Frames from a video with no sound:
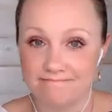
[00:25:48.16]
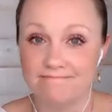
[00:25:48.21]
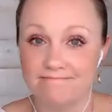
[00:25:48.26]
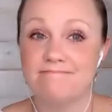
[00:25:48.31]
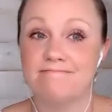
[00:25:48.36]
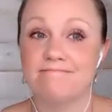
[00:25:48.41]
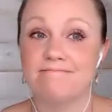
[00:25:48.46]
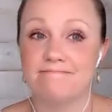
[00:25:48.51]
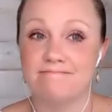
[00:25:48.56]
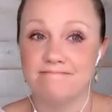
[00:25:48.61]

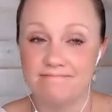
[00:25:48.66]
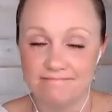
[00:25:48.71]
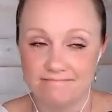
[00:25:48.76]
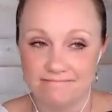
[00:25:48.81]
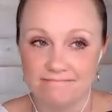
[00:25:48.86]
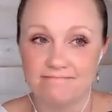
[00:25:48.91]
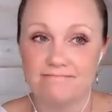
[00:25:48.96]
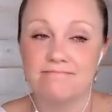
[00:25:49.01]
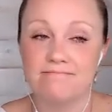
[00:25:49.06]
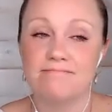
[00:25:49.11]
Mm-hmm.
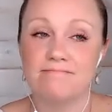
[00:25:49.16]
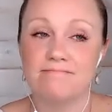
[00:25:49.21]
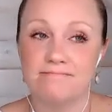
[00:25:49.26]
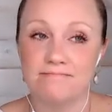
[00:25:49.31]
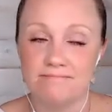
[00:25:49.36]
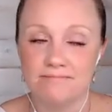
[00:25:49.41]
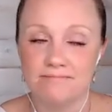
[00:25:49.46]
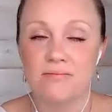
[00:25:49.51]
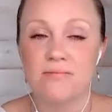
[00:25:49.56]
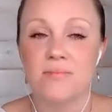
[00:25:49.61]
Mm-hmm.
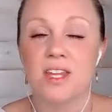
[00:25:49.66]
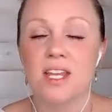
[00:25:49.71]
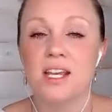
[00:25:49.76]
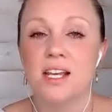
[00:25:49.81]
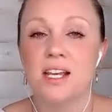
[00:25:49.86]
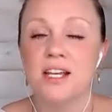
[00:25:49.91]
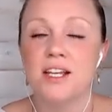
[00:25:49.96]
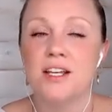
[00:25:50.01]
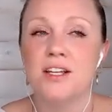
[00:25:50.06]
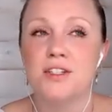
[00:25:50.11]

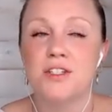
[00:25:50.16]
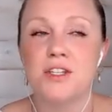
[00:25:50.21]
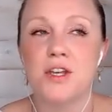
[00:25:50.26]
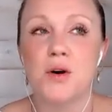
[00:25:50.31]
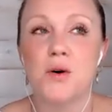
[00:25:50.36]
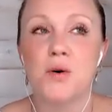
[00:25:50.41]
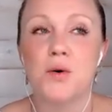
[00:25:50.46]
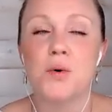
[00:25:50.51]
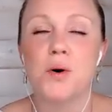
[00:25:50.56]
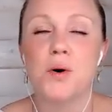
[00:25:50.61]

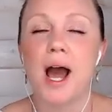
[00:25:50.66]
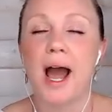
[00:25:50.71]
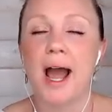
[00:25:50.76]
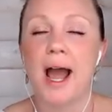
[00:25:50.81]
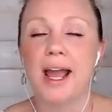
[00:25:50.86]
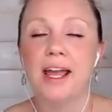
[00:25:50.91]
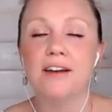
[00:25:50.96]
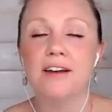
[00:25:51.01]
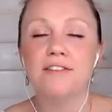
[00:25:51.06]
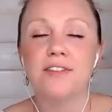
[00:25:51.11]
So
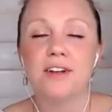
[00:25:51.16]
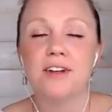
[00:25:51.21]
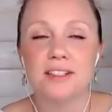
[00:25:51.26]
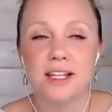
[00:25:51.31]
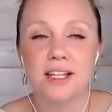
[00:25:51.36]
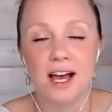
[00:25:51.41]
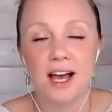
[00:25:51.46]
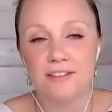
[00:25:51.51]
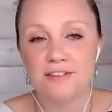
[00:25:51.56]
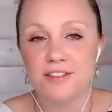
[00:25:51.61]
I have
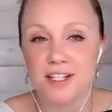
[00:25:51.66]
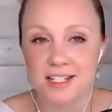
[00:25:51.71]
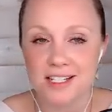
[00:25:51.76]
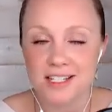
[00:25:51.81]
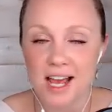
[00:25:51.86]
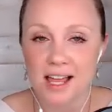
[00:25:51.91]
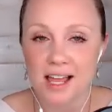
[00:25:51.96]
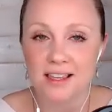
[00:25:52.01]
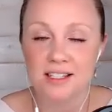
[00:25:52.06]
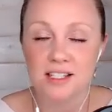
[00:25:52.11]
loved
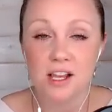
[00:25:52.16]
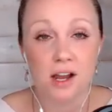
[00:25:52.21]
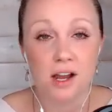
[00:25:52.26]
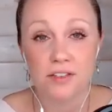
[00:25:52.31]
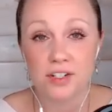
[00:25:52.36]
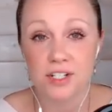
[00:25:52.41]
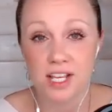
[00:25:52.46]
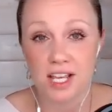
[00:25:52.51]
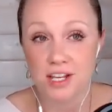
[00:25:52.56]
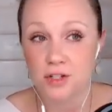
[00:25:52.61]
this
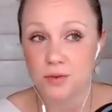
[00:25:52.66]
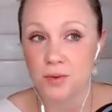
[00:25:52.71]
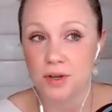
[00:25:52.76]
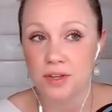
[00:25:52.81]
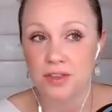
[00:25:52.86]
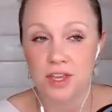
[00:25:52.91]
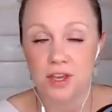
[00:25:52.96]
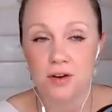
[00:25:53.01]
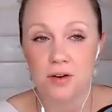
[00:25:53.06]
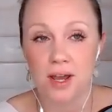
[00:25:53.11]
conversation
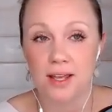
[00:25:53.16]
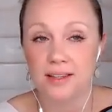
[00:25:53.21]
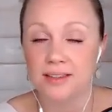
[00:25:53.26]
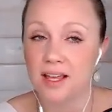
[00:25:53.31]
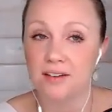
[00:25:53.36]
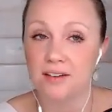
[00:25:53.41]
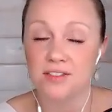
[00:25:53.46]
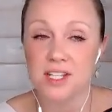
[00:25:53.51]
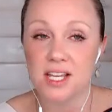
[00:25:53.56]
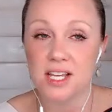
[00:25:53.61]
with you and
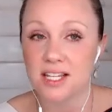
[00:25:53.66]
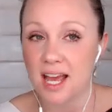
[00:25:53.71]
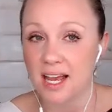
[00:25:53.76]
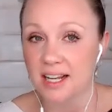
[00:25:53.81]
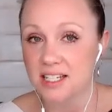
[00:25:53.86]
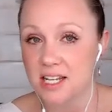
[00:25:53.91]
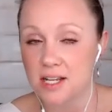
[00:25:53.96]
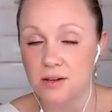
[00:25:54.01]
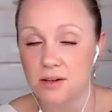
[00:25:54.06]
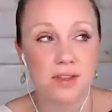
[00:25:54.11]
loved
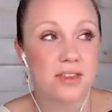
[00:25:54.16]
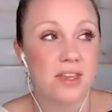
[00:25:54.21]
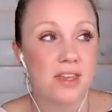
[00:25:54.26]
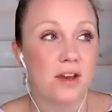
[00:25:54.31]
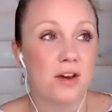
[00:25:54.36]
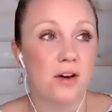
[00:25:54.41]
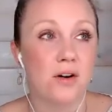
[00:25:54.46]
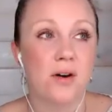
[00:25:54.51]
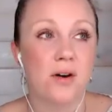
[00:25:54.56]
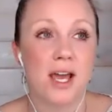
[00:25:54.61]
connecting with you.
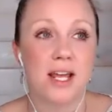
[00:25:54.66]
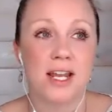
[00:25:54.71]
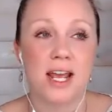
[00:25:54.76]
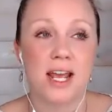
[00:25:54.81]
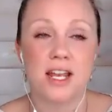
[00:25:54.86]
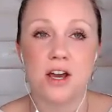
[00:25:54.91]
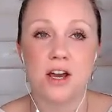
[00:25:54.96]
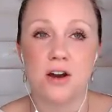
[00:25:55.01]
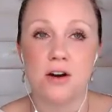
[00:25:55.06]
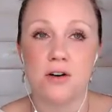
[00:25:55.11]
And I
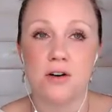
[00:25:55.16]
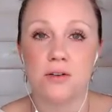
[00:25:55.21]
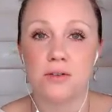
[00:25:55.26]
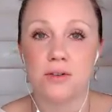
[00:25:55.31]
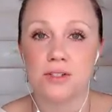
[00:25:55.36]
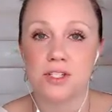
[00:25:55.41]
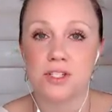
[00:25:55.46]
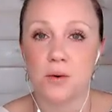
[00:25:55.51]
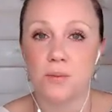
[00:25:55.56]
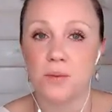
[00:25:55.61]
know
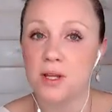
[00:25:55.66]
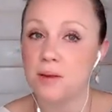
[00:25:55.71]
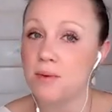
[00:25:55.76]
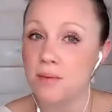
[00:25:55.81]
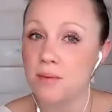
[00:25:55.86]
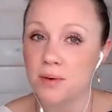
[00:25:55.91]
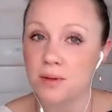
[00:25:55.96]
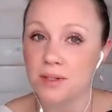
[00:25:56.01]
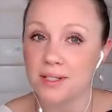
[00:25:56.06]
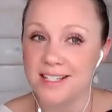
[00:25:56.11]
so many
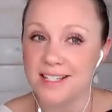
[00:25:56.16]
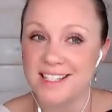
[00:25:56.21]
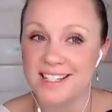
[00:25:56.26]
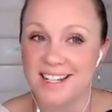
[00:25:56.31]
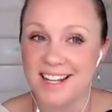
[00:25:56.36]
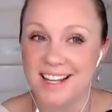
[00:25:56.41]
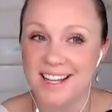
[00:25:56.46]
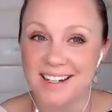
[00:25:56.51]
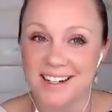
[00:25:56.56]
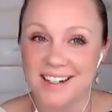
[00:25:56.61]
people
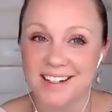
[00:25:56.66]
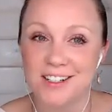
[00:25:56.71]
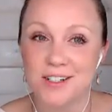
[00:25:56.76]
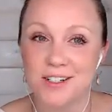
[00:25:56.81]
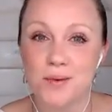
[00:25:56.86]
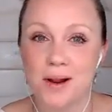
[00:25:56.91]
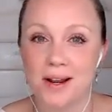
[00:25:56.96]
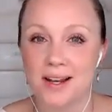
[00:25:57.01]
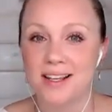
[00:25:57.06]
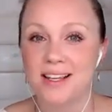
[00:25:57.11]
listening are going to
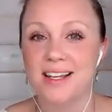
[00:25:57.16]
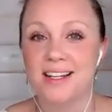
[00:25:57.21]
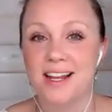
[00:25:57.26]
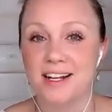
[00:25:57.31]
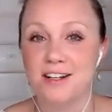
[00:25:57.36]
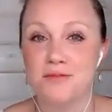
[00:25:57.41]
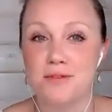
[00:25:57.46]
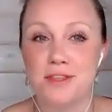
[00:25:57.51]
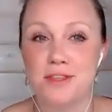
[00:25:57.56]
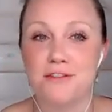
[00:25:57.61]
want to
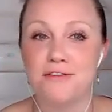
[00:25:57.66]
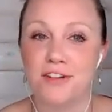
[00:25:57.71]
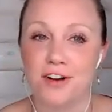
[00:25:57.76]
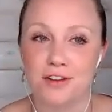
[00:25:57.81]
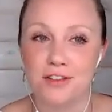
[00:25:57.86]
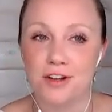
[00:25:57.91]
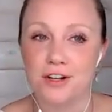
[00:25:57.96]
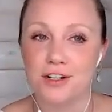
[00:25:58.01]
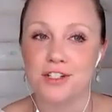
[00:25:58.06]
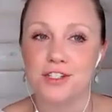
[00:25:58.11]
connect with you
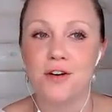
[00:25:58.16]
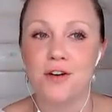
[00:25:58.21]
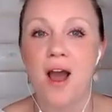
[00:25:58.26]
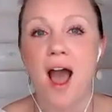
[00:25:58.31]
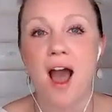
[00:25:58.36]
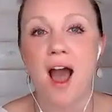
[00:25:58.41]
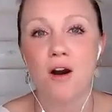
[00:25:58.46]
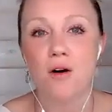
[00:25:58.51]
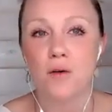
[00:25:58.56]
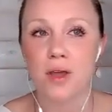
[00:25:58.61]
further. So
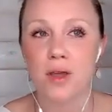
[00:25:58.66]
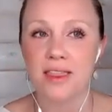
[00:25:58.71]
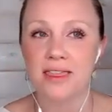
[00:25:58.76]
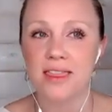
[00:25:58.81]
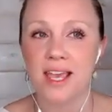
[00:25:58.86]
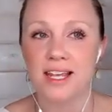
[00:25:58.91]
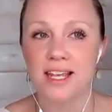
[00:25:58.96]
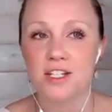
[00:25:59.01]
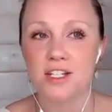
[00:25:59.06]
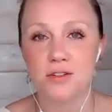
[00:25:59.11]
how can
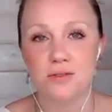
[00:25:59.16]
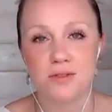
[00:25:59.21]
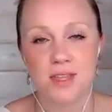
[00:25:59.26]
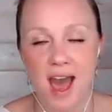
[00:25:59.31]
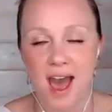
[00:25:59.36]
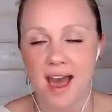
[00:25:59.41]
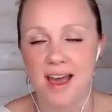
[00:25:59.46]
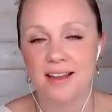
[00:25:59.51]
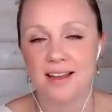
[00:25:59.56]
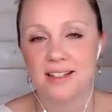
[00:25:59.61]
they do
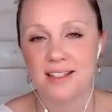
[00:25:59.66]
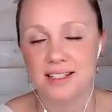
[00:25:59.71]
that?